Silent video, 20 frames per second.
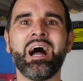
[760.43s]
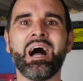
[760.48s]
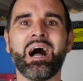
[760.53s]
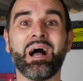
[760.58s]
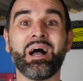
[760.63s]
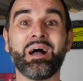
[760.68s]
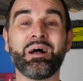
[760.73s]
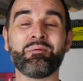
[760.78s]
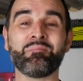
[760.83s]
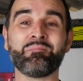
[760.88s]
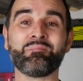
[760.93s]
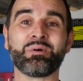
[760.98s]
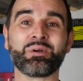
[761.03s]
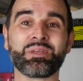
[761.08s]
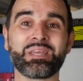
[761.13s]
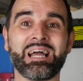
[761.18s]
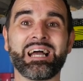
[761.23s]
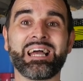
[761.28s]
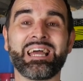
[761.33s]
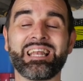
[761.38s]

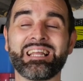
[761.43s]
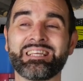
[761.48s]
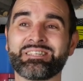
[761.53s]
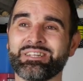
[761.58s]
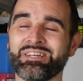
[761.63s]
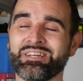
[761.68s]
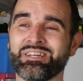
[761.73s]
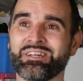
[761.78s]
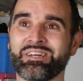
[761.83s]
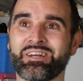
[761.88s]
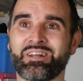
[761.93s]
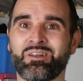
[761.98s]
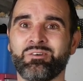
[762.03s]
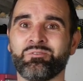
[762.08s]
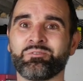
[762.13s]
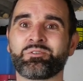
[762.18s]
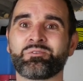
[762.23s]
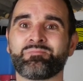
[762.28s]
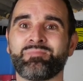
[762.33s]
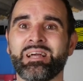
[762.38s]
But yeah, it is in an
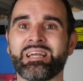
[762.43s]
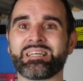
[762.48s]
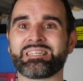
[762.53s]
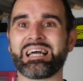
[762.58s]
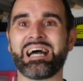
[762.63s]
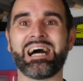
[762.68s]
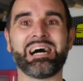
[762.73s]
enclosed space.